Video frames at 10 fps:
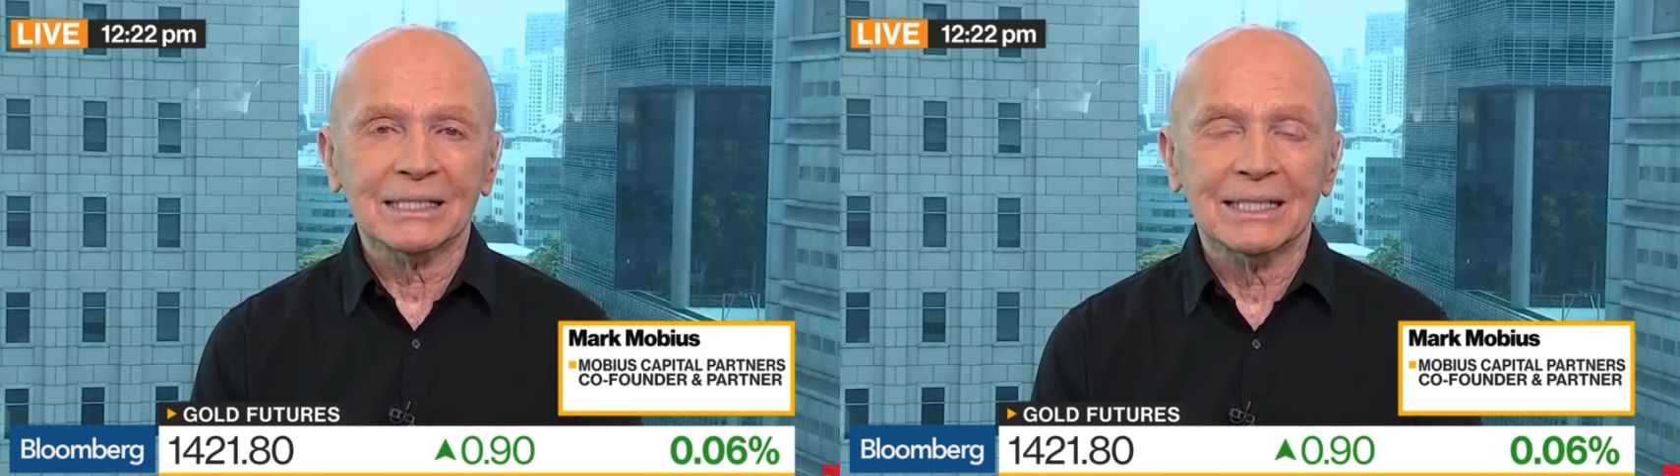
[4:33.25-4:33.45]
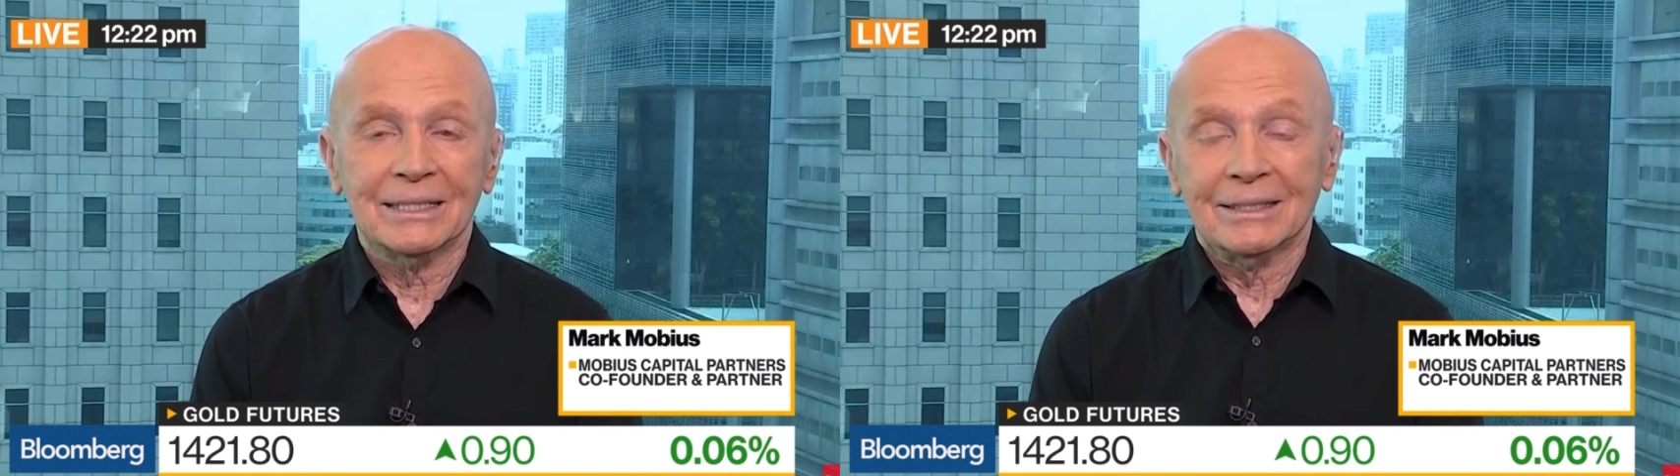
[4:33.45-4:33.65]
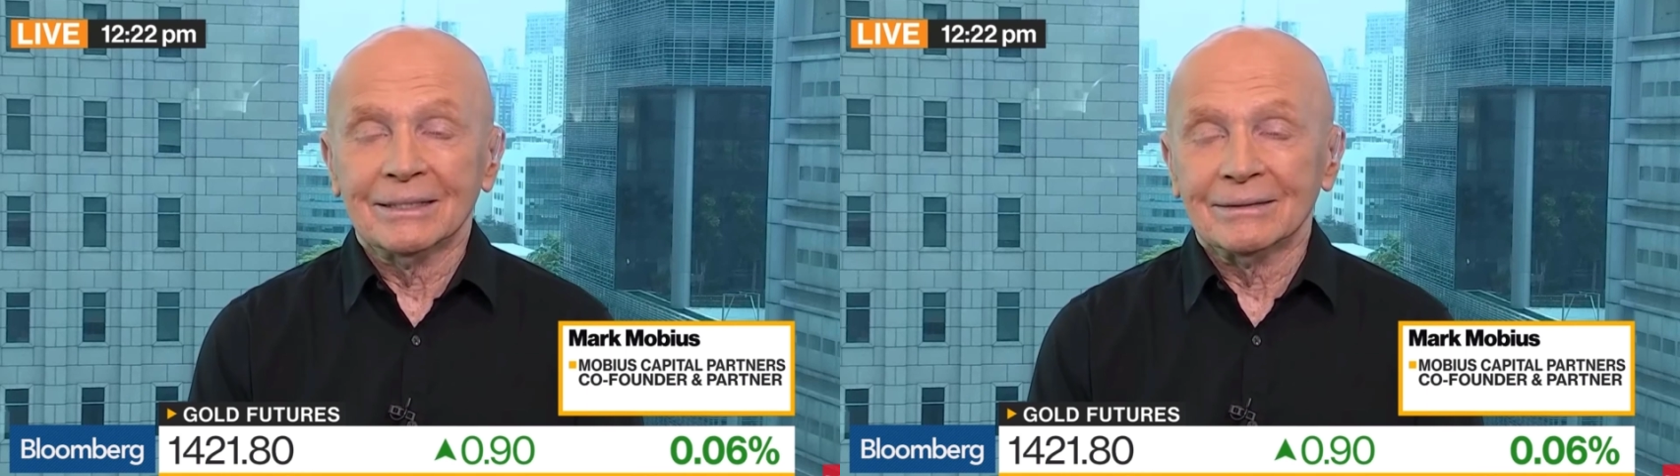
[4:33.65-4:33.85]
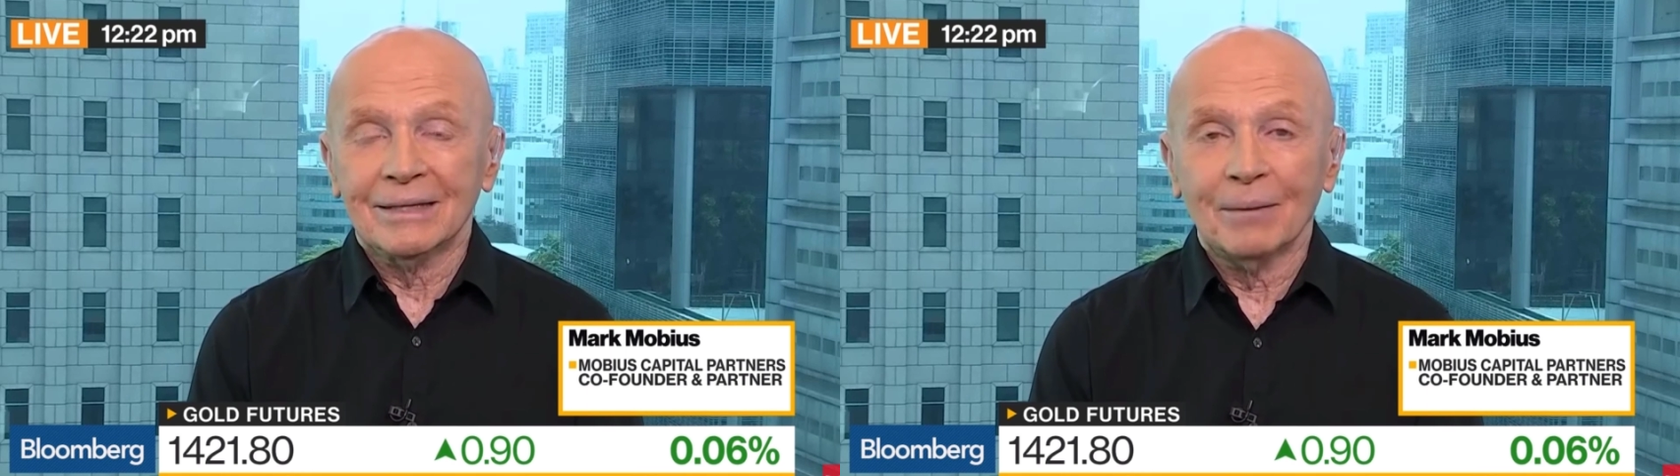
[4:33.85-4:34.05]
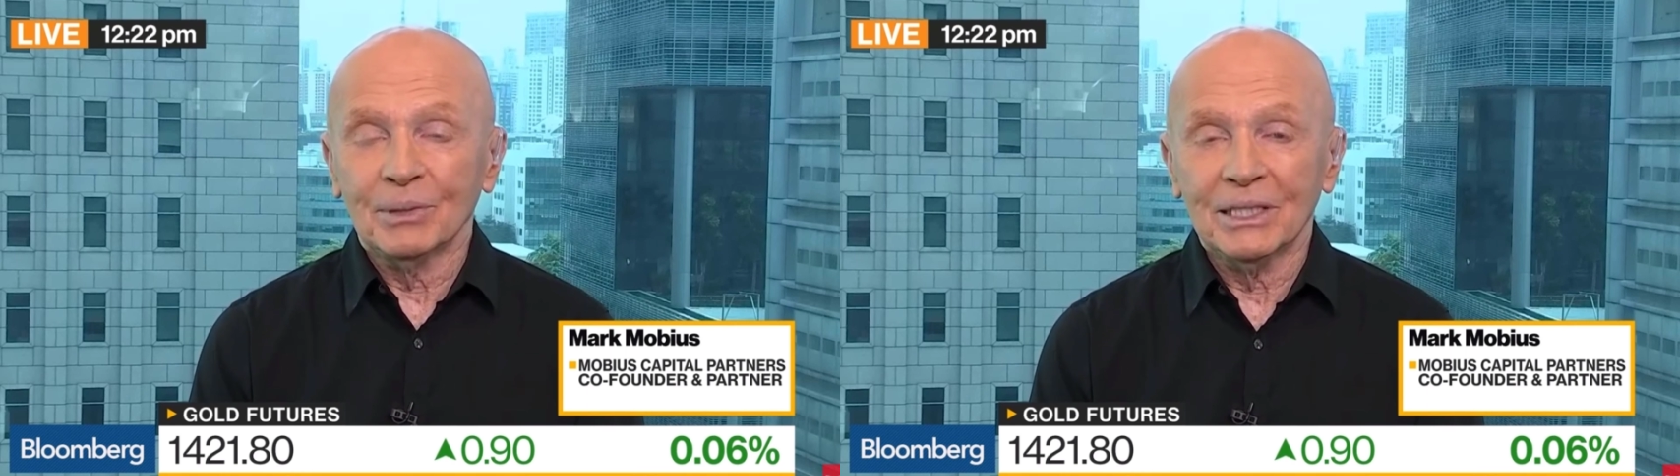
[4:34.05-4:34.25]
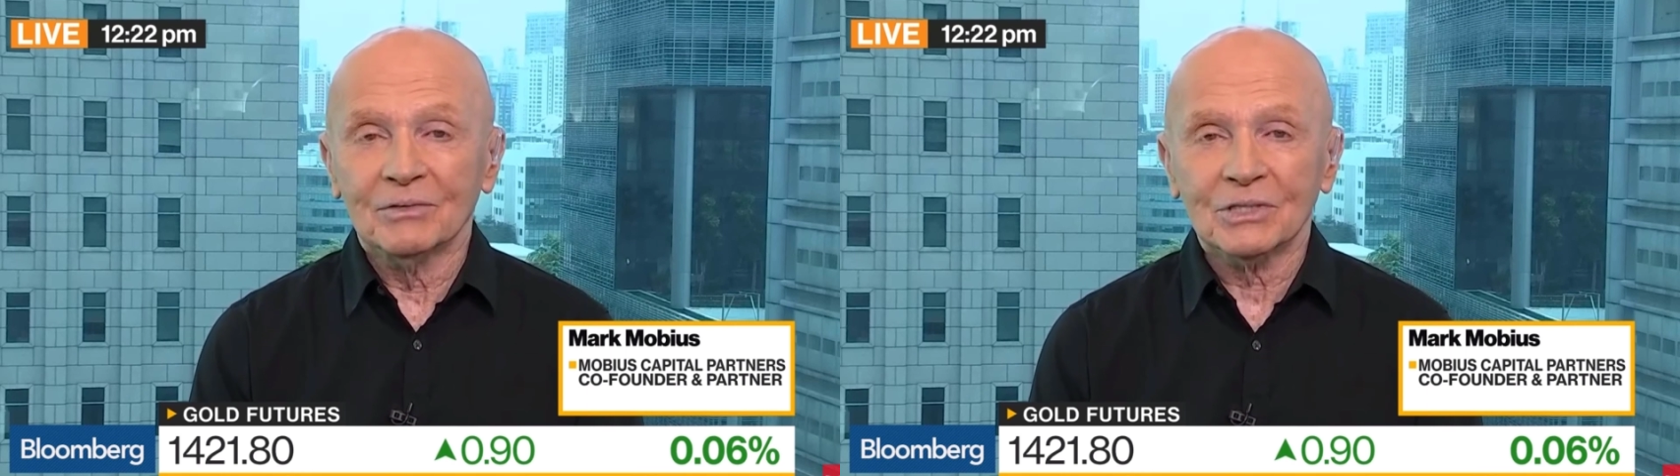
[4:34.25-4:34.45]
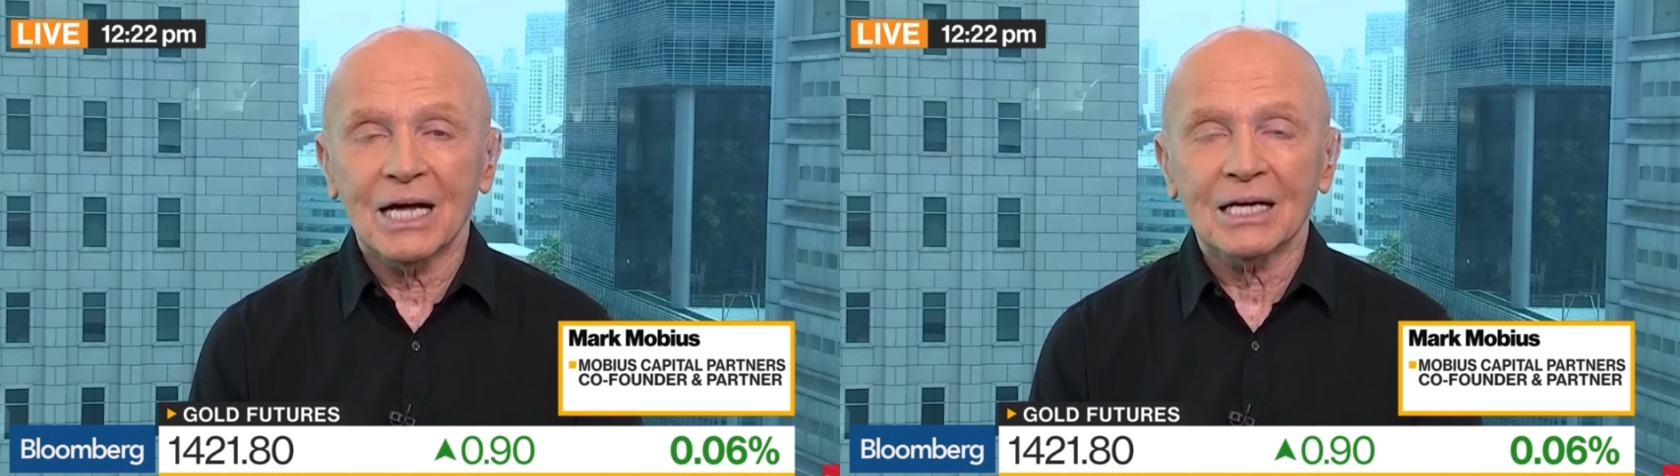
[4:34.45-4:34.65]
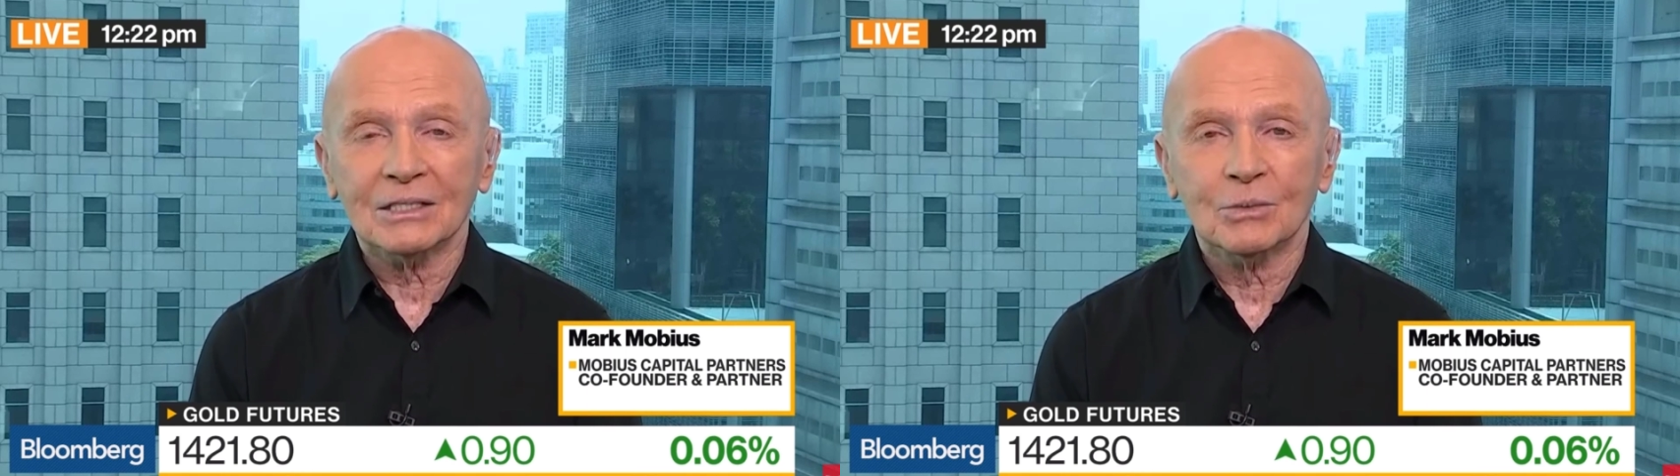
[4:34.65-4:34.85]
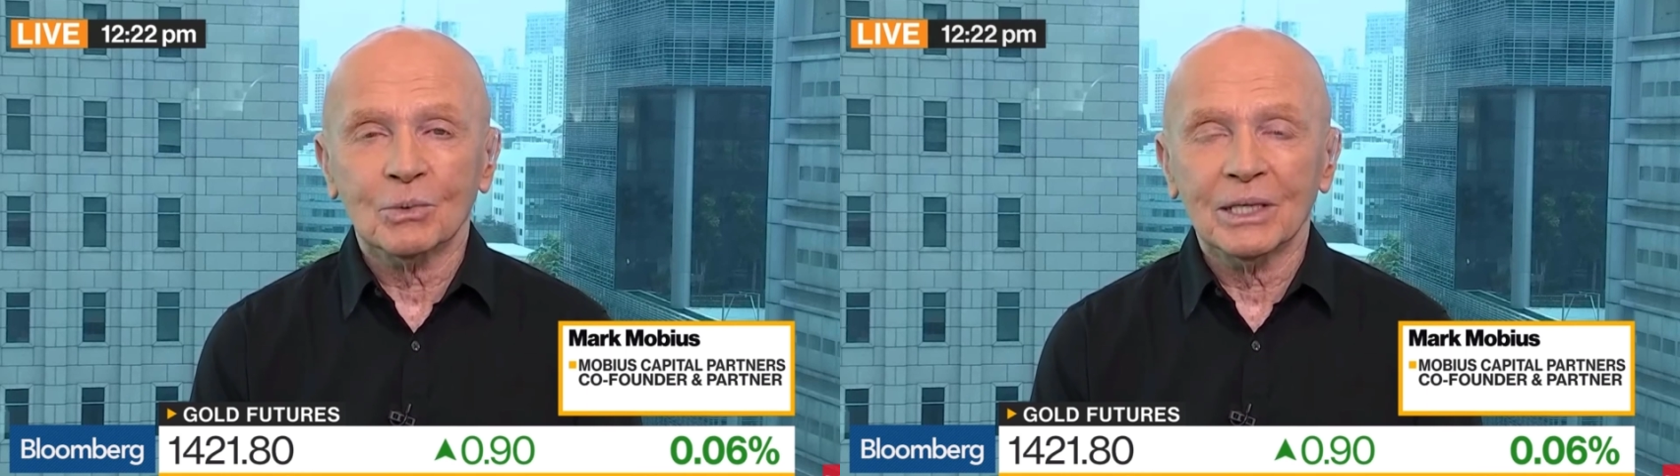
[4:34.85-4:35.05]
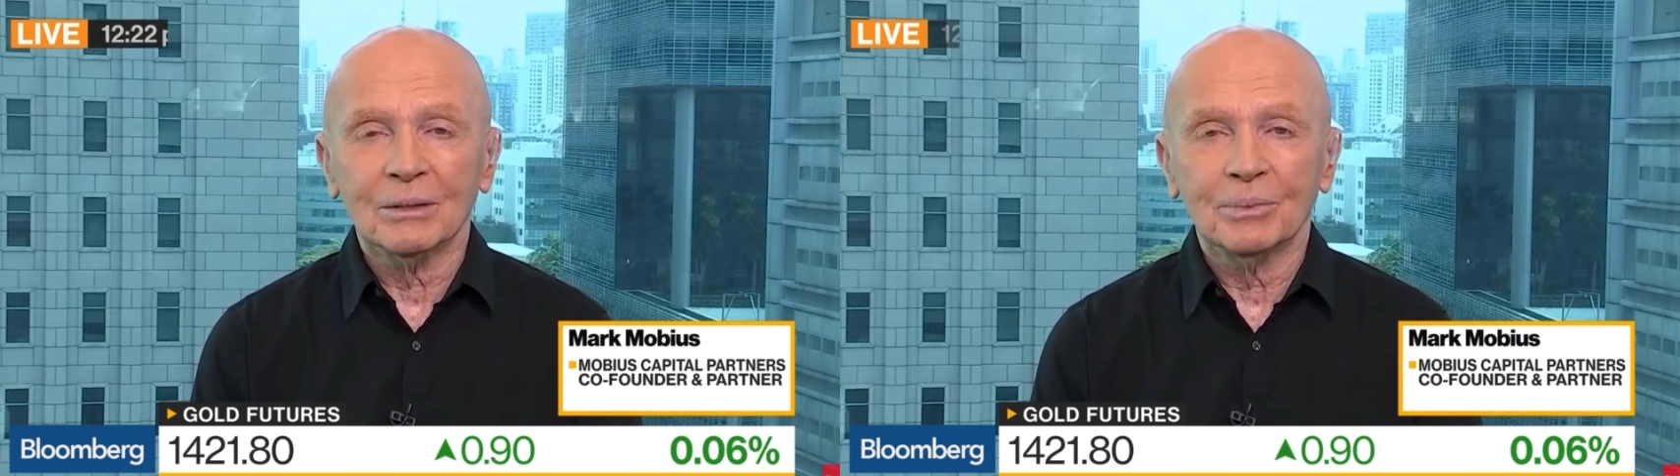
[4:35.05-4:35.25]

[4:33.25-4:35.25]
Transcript: And I believe stocks are the way to